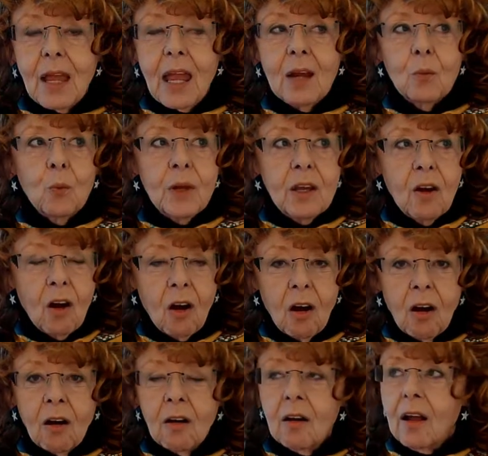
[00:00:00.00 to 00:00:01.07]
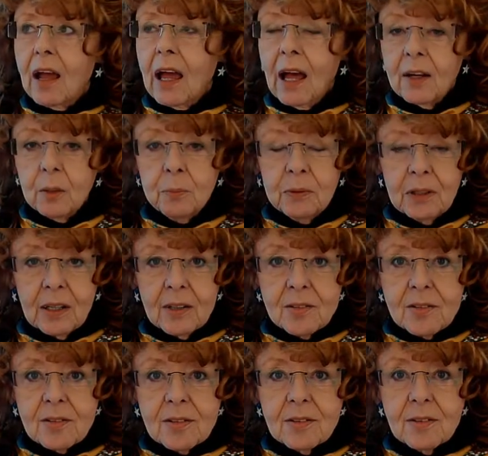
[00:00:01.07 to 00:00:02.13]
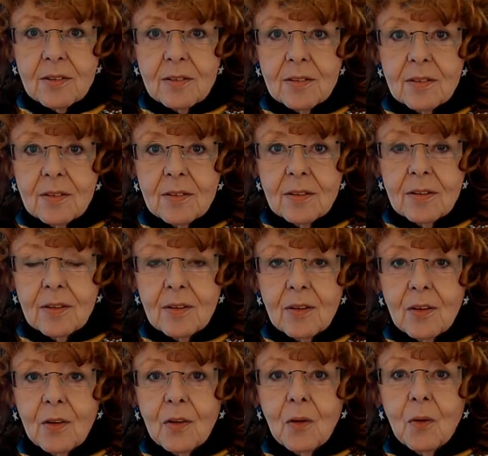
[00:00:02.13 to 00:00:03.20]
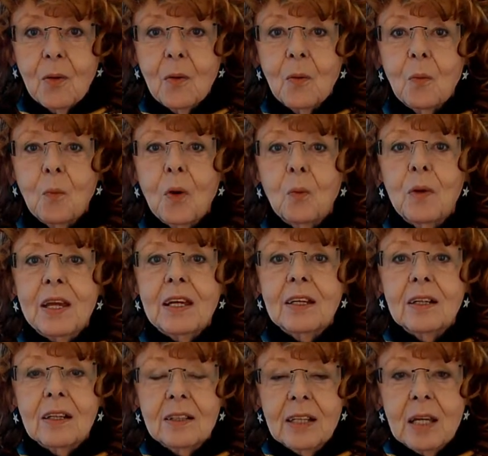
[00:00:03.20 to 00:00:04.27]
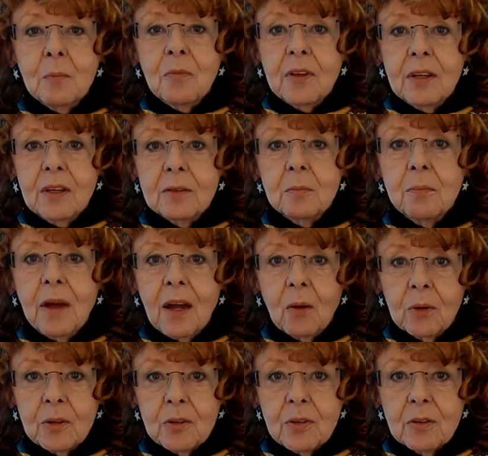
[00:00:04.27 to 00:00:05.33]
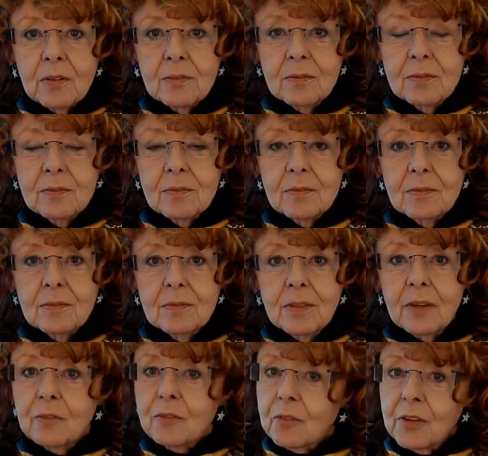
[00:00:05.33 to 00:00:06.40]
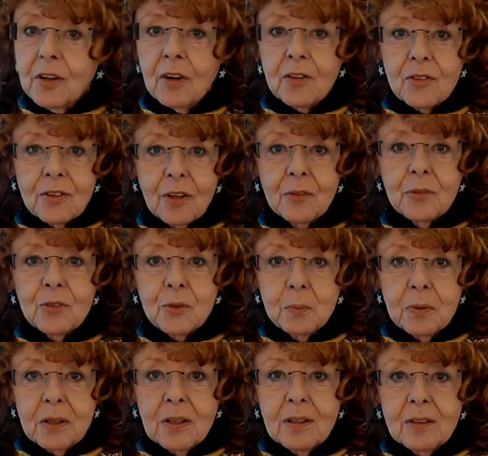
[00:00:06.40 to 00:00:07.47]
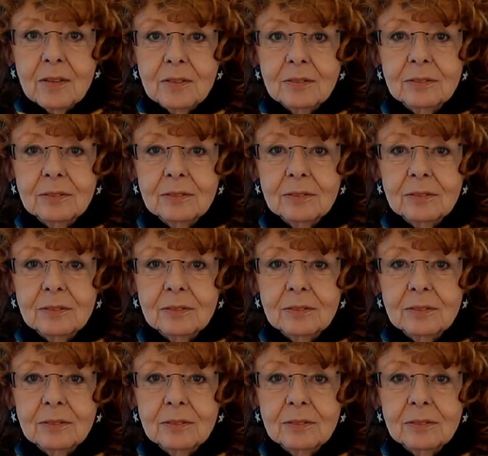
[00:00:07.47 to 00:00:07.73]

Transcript: And we are at a place where we can claim the hidden power and free ourselves to be.